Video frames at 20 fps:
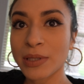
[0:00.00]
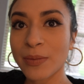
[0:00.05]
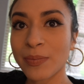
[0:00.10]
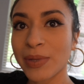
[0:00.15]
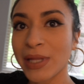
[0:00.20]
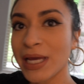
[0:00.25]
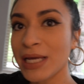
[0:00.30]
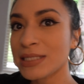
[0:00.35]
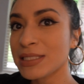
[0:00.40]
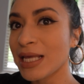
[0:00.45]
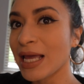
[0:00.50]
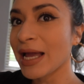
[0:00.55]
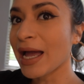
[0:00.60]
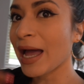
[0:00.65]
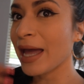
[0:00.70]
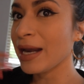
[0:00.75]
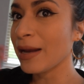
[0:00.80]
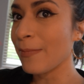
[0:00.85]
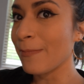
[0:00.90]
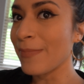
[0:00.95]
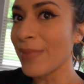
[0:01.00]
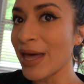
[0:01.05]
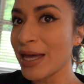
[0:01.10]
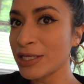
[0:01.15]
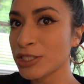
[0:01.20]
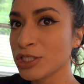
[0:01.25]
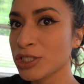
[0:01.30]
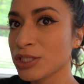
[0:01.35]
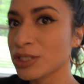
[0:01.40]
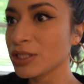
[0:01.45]
the place. It kind of
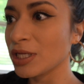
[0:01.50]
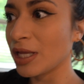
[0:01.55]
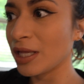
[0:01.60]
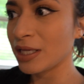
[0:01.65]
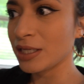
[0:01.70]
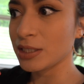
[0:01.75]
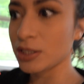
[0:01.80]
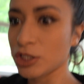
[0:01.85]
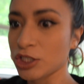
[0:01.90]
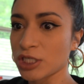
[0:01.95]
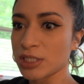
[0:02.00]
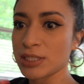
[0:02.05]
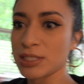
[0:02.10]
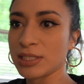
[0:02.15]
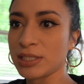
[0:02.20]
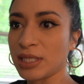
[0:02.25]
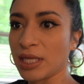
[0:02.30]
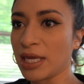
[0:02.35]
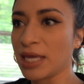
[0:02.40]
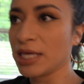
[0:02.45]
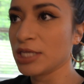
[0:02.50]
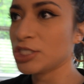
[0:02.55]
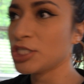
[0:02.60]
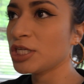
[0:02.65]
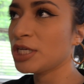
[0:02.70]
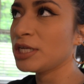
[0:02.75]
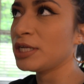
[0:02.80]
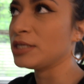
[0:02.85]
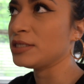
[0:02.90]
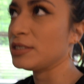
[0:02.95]
meshed just the
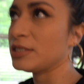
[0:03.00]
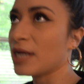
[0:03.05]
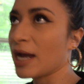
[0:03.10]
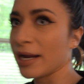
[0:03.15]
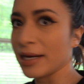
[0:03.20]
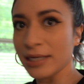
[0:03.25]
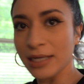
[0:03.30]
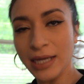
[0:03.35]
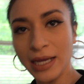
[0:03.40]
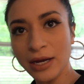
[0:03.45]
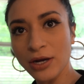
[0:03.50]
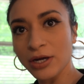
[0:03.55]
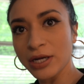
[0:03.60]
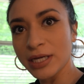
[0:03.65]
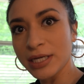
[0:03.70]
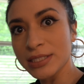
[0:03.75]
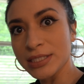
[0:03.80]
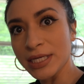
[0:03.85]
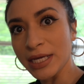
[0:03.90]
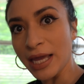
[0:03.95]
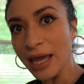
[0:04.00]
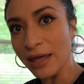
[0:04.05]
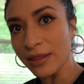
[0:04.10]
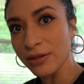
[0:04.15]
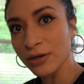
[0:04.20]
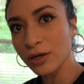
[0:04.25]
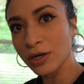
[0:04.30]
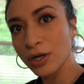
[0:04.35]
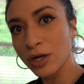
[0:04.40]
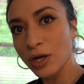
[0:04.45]
kitchen and dining area
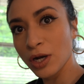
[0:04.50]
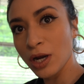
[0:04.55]
together